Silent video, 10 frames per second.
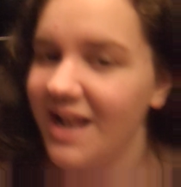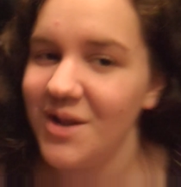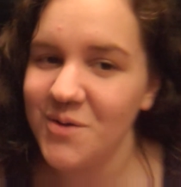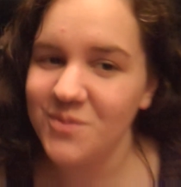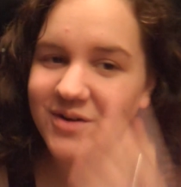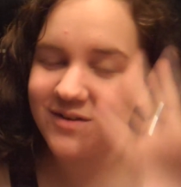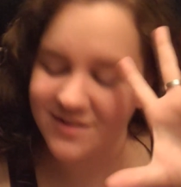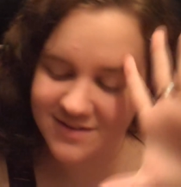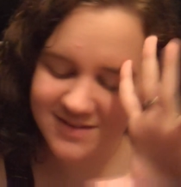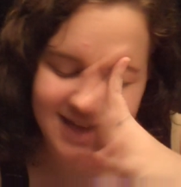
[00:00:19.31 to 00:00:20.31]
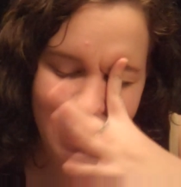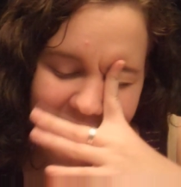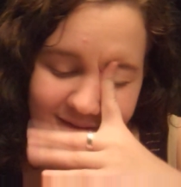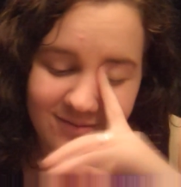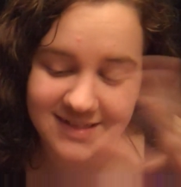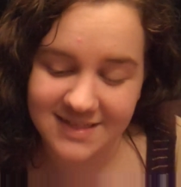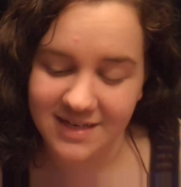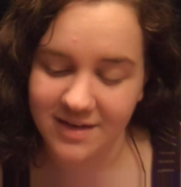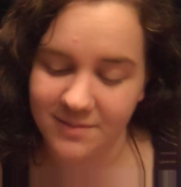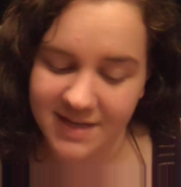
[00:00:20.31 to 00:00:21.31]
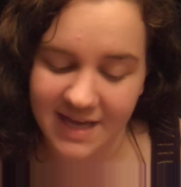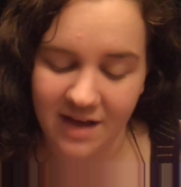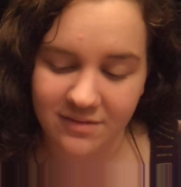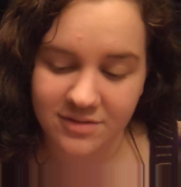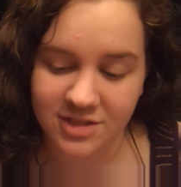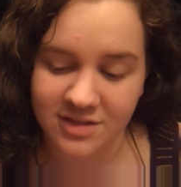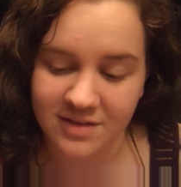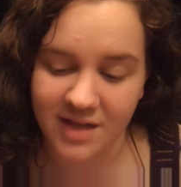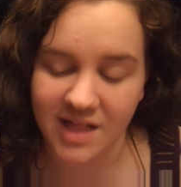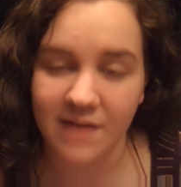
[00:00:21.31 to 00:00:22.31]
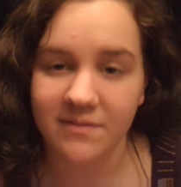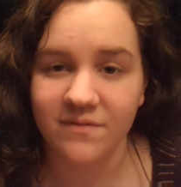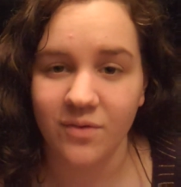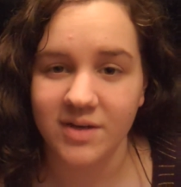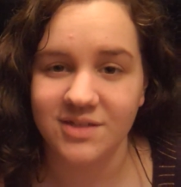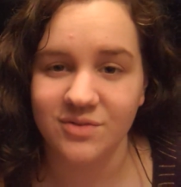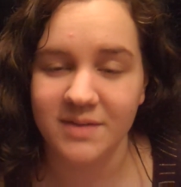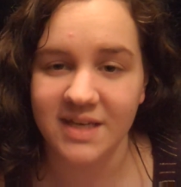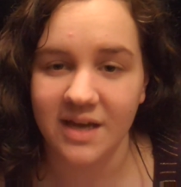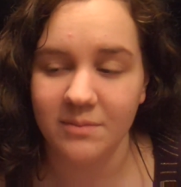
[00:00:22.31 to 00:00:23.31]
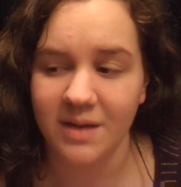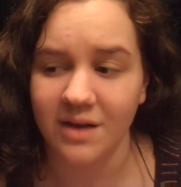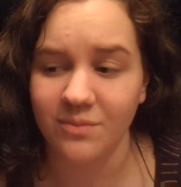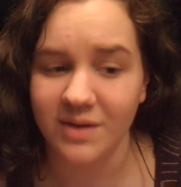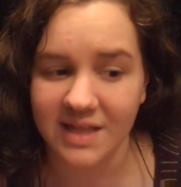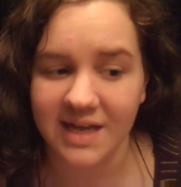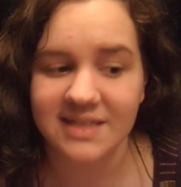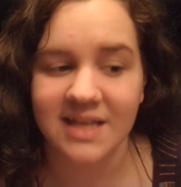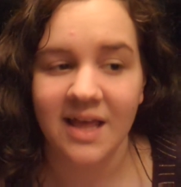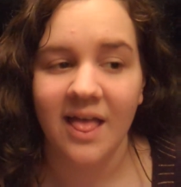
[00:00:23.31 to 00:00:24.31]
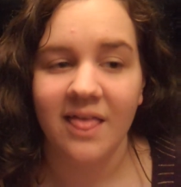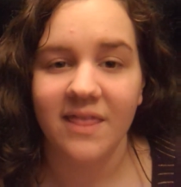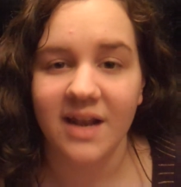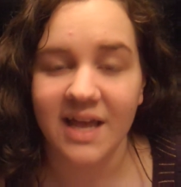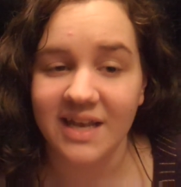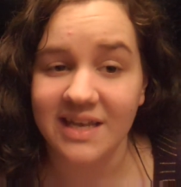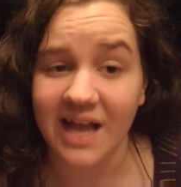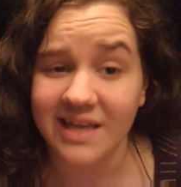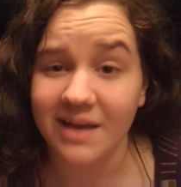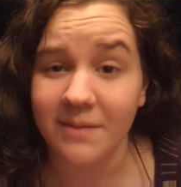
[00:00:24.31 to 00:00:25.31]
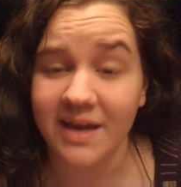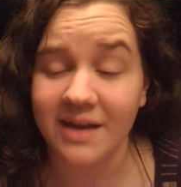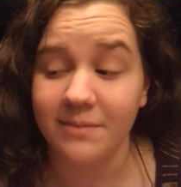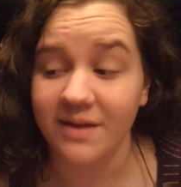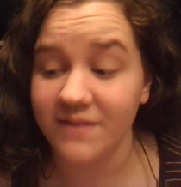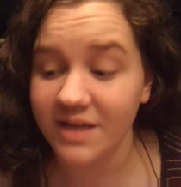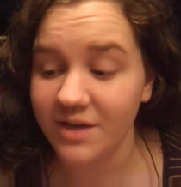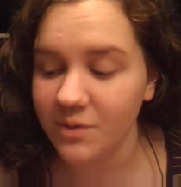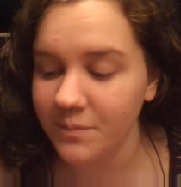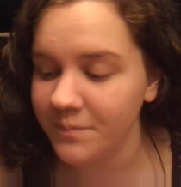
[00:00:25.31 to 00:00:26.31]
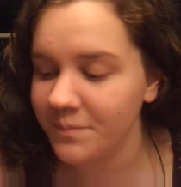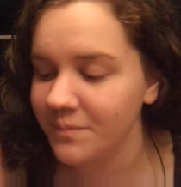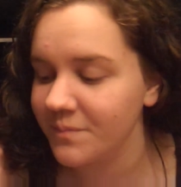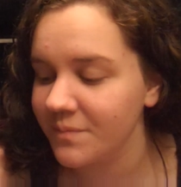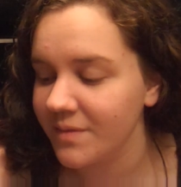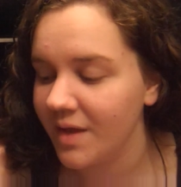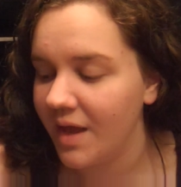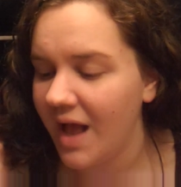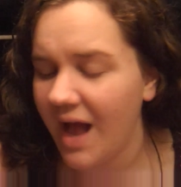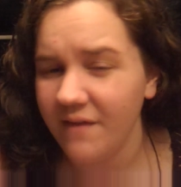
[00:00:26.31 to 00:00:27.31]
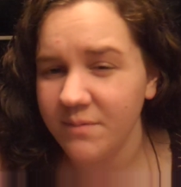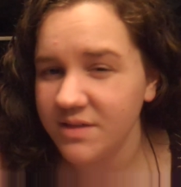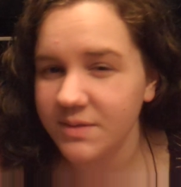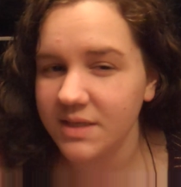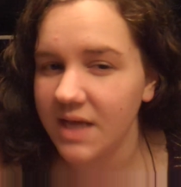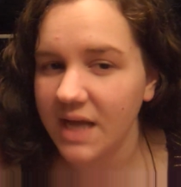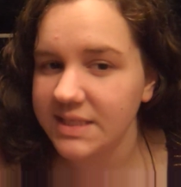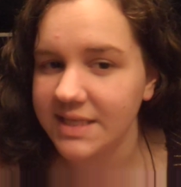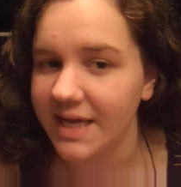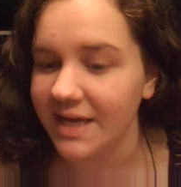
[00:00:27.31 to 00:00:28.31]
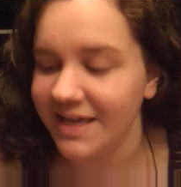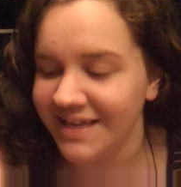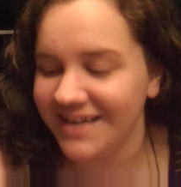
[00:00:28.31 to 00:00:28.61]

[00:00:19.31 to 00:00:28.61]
Hello, girls. I was sitting on my couch, 11:42 p.m., and I realized that I had not yet made my video. I've been doing a lot today.